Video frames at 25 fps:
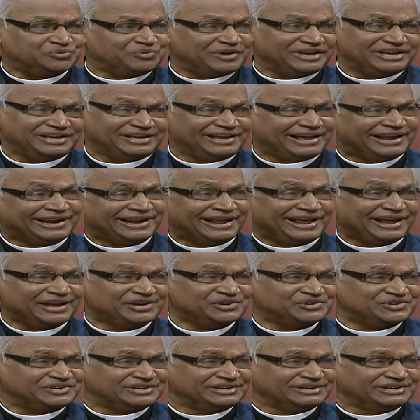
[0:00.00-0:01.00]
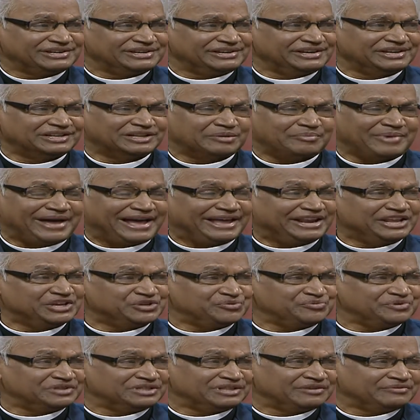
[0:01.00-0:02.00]
That is why he engaged in the
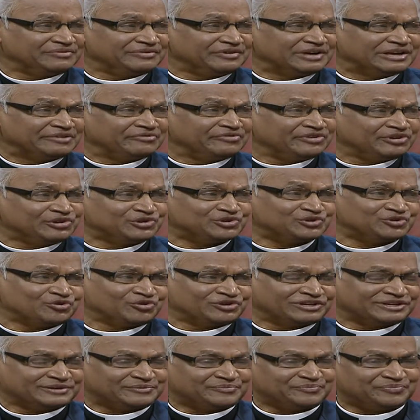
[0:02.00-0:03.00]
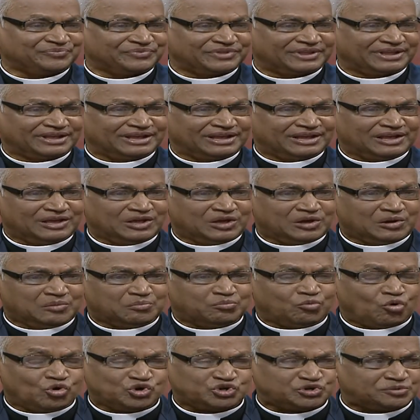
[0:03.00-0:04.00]
marriage with the first daughter. Yes.
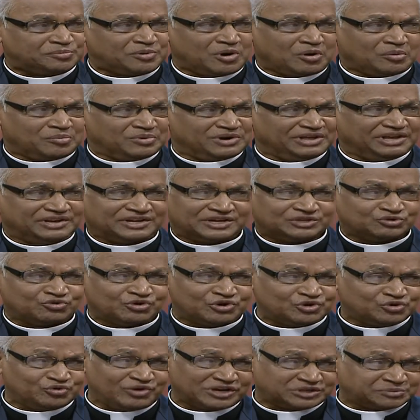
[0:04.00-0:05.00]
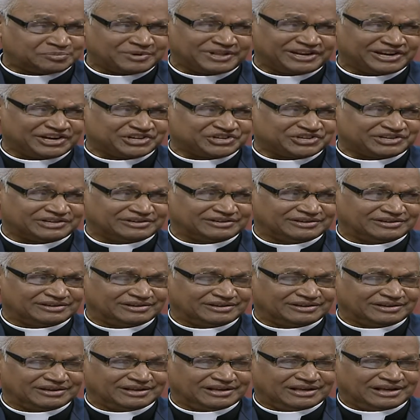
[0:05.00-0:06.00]
Most probably it has got two explanations.
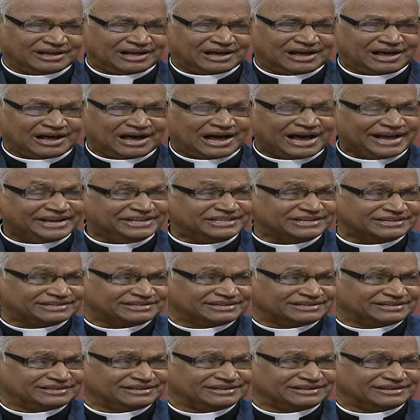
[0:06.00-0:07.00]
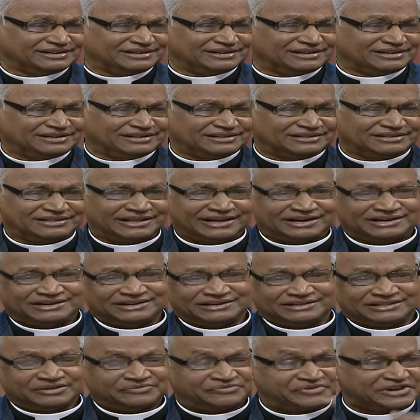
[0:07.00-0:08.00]
Mm -hmm. Either
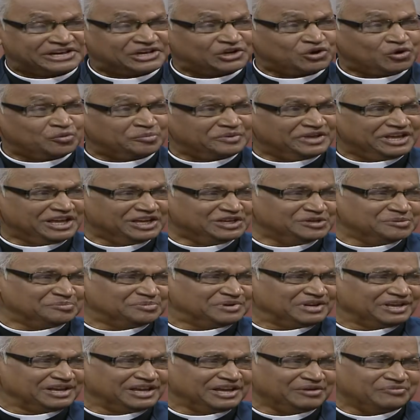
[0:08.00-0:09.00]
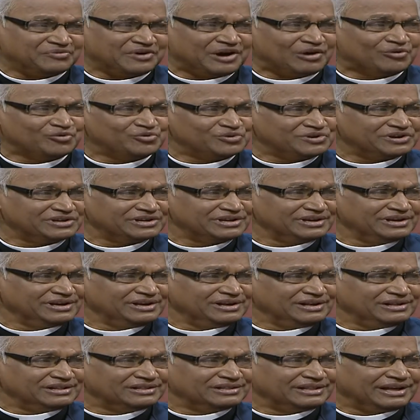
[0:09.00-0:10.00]
that uh, the Pharaoh of Egypt, he found
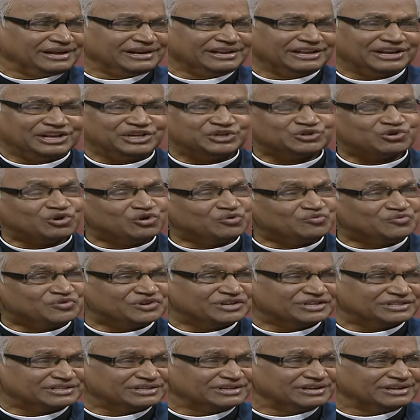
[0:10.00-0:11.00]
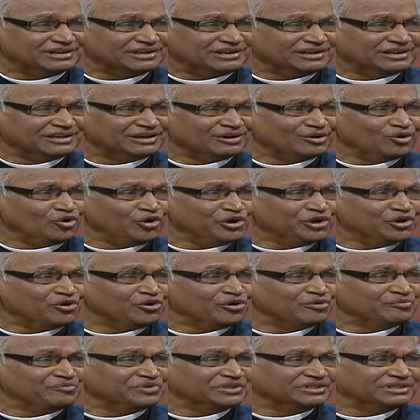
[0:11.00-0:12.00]
that it is not worth
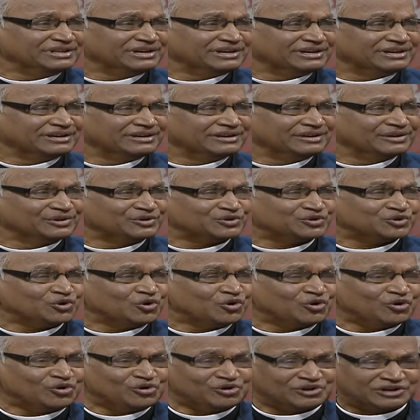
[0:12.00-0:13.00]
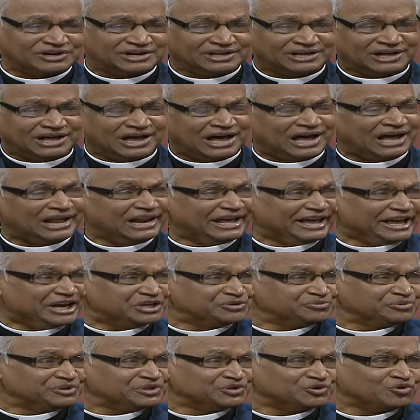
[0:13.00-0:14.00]
going on with the so-called
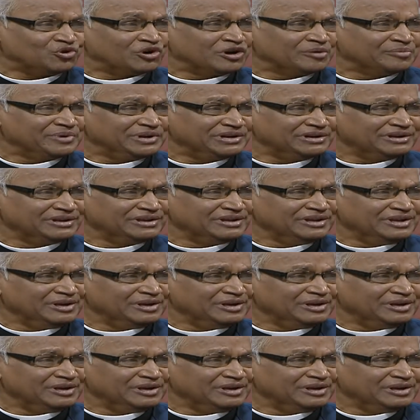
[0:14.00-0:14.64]
alliance with Solomon